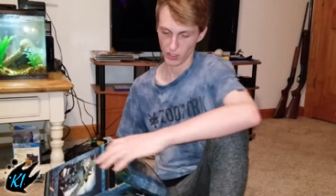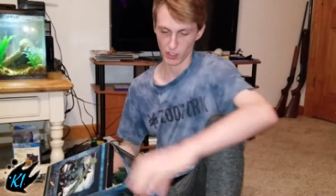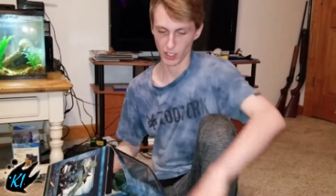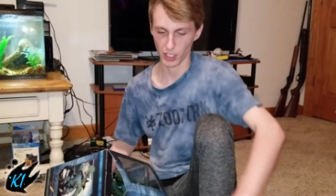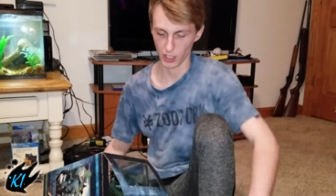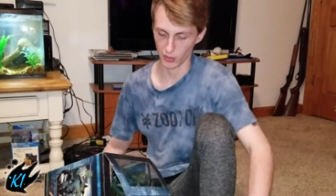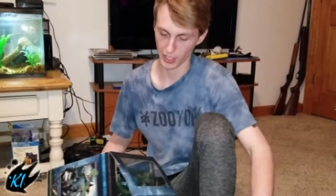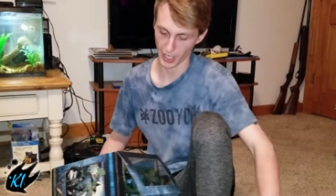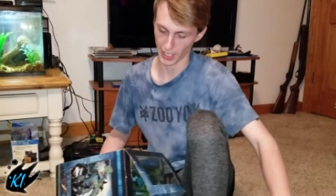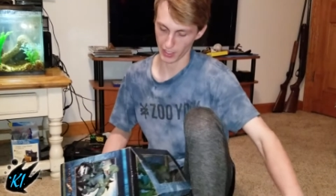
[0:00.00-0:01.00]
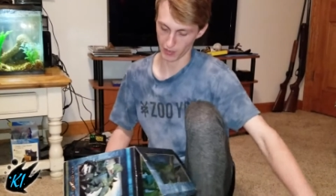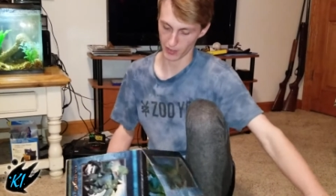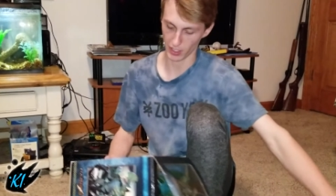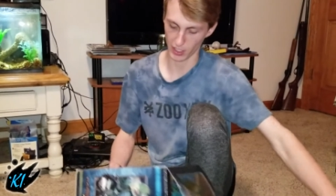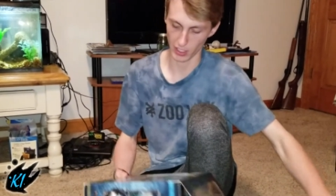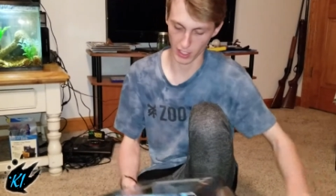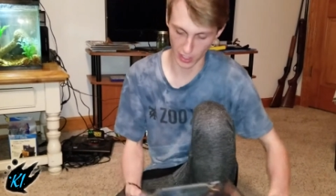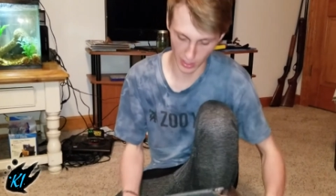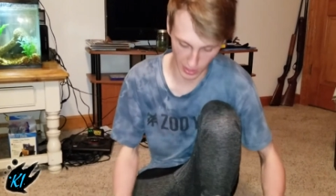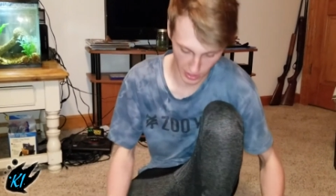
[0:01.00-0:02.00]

here we have a